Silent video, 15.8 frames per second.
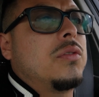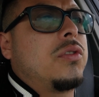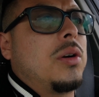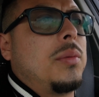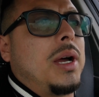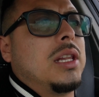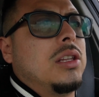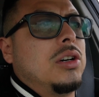
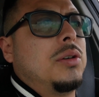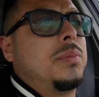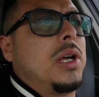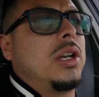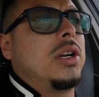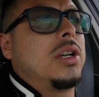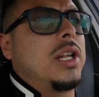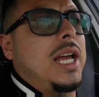for my little
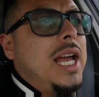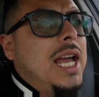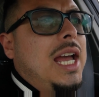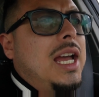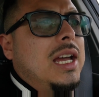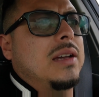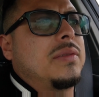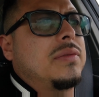brother to
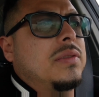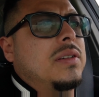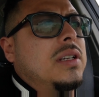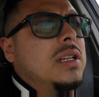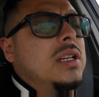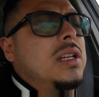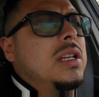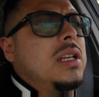have,
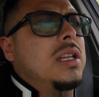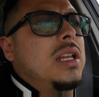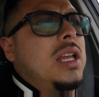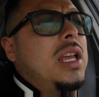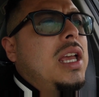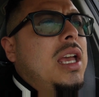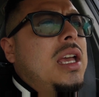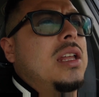
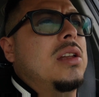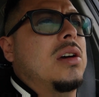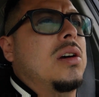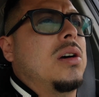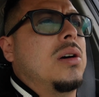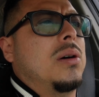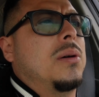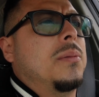and
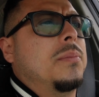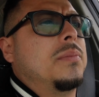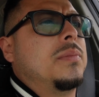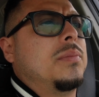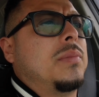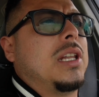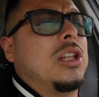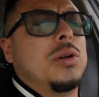
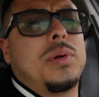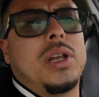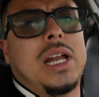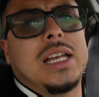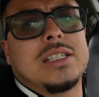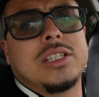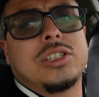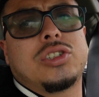my little
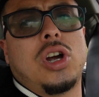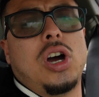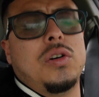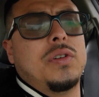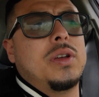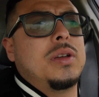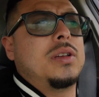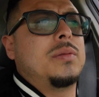brother hasn't
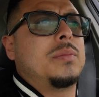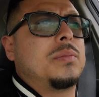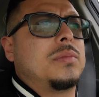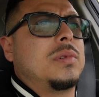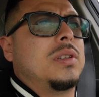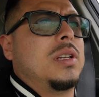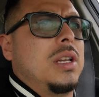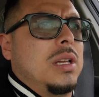drove it
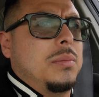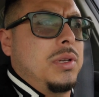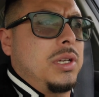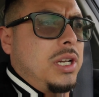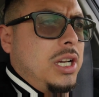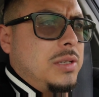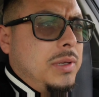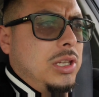
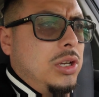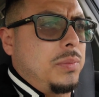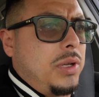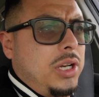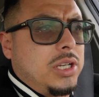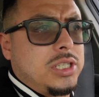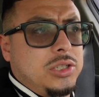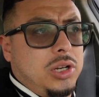because my little
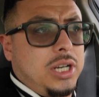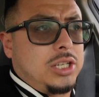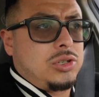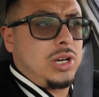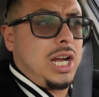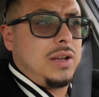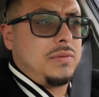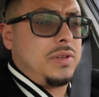brother doesn't know how to
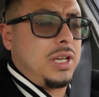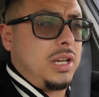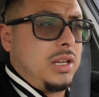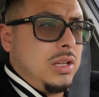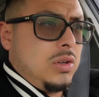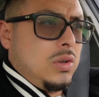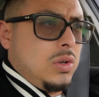drive yet.